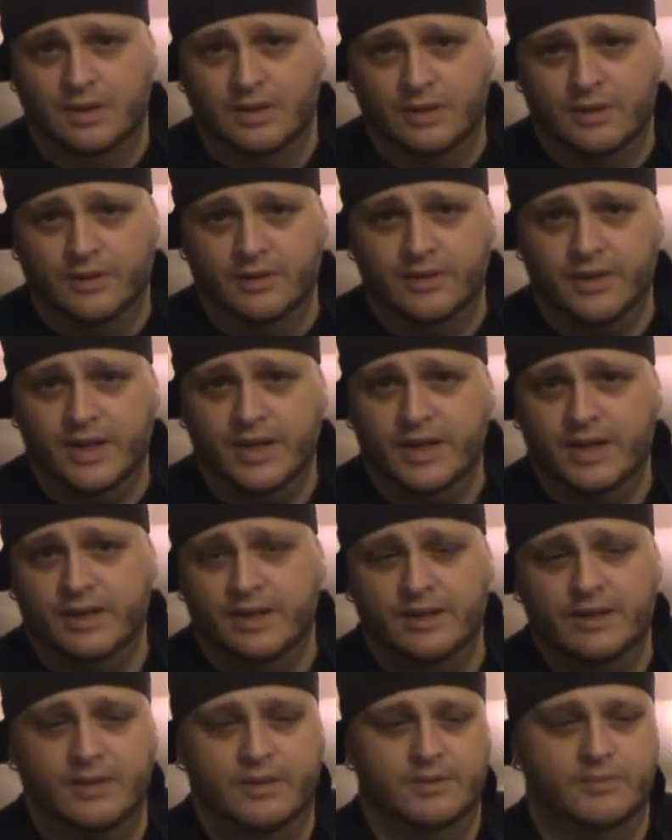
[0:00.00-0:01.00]
All right.
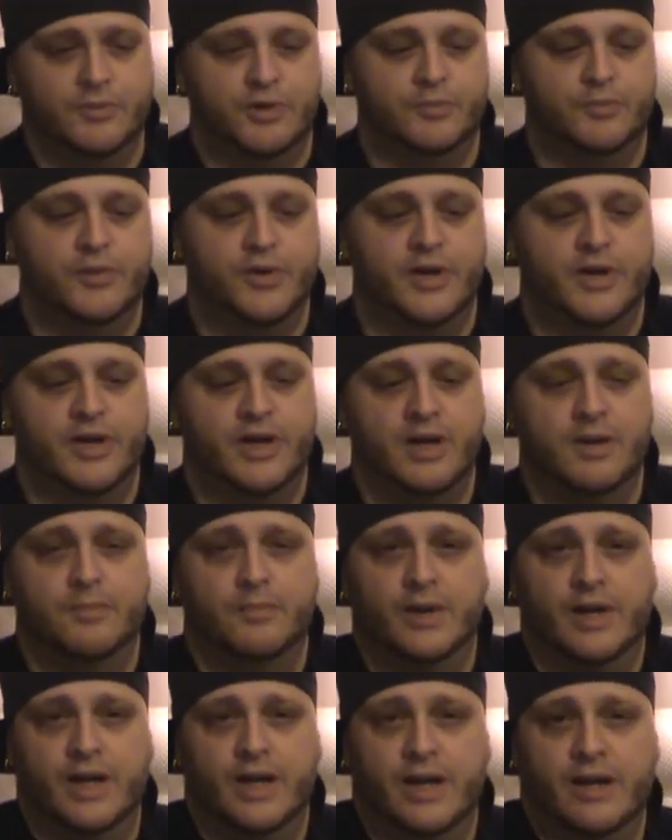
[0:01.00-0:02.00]
I'm going to put it up,
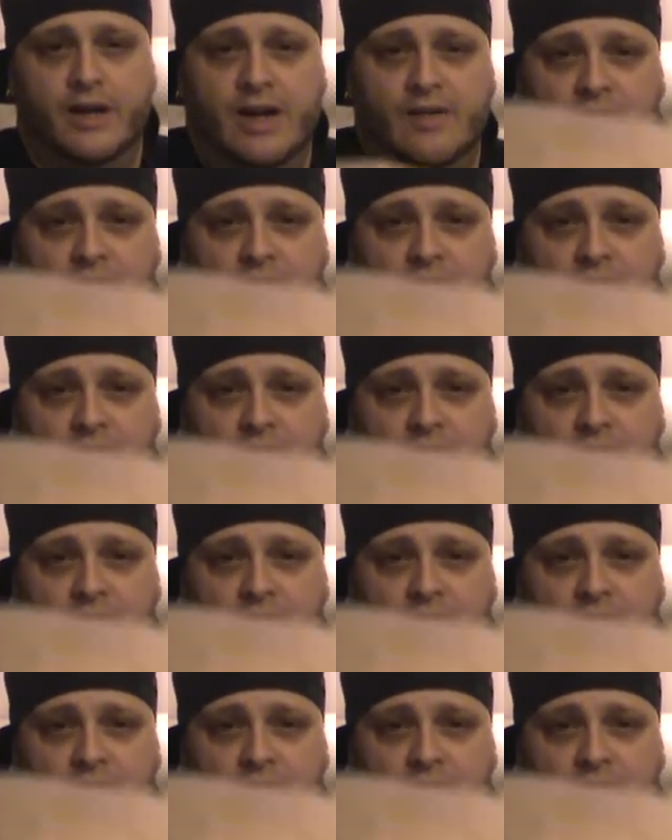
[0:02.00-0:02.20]
but I have